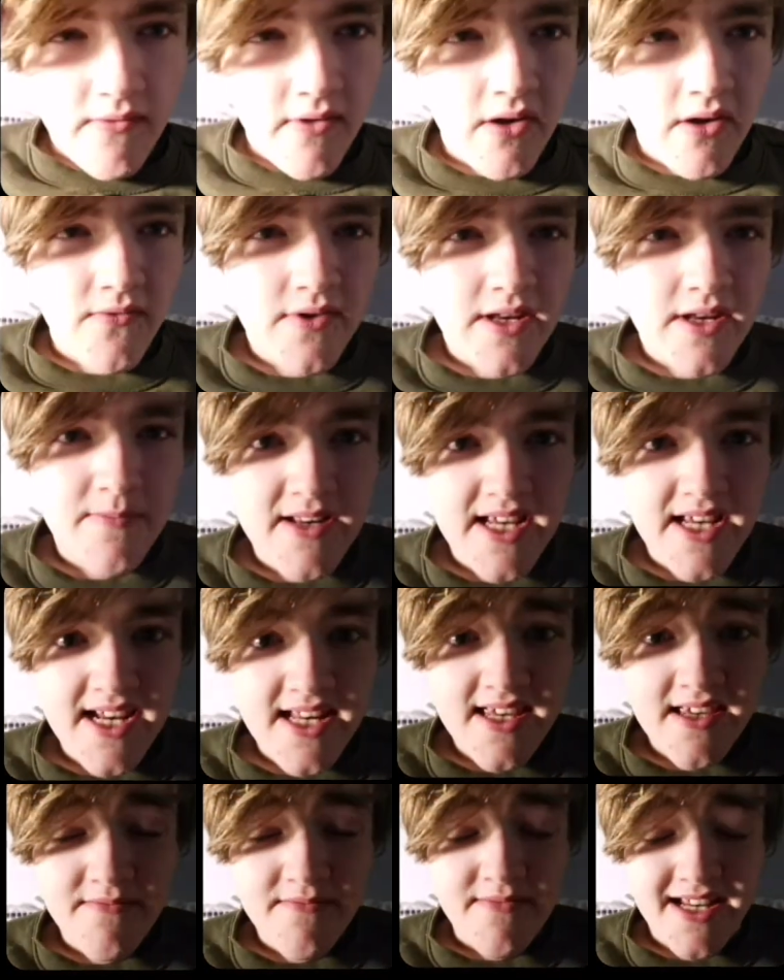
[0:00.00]
I, I already played
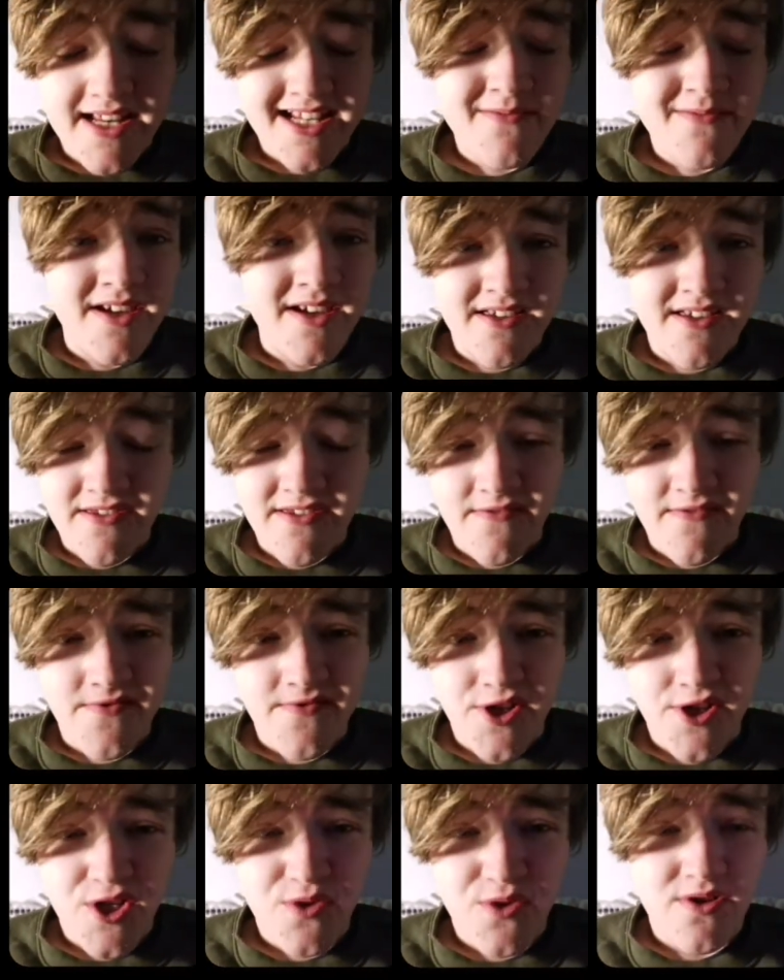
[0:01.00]
it, and it's better than the
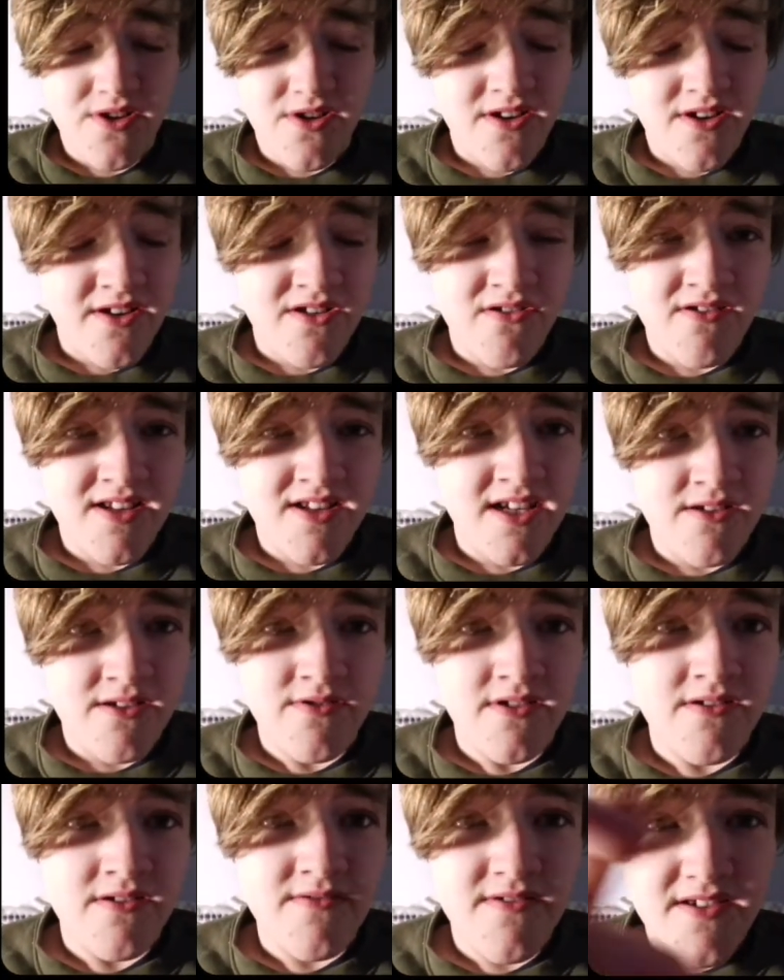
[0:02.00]
first one, I've got to tell
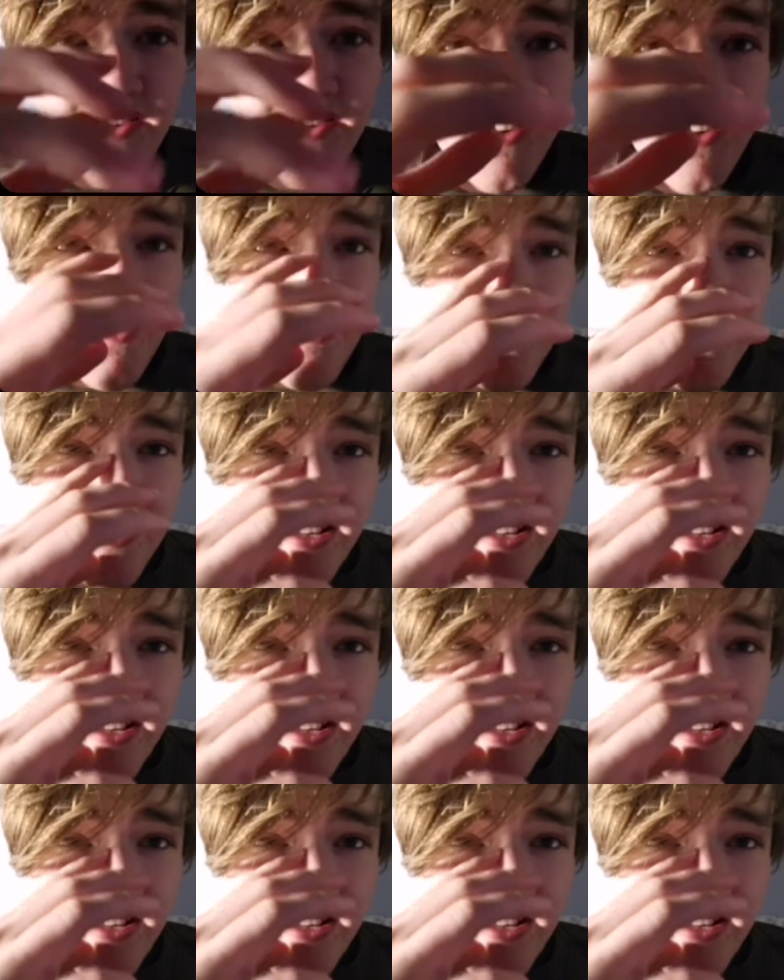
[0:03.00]
you, because